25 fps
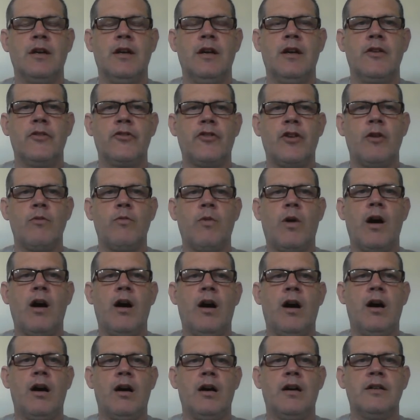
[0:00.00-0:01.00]
So what
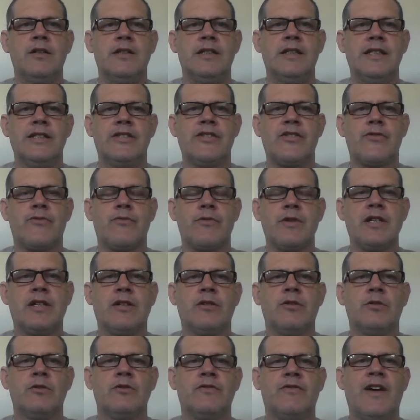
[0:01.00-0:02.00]
are his 3
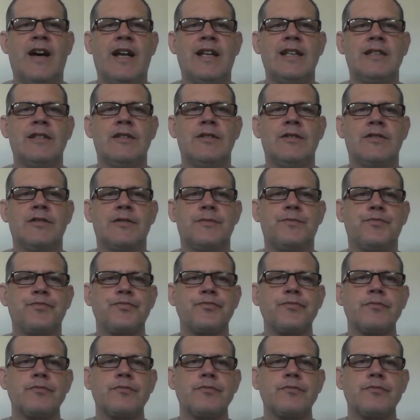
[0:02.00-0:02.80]
core values?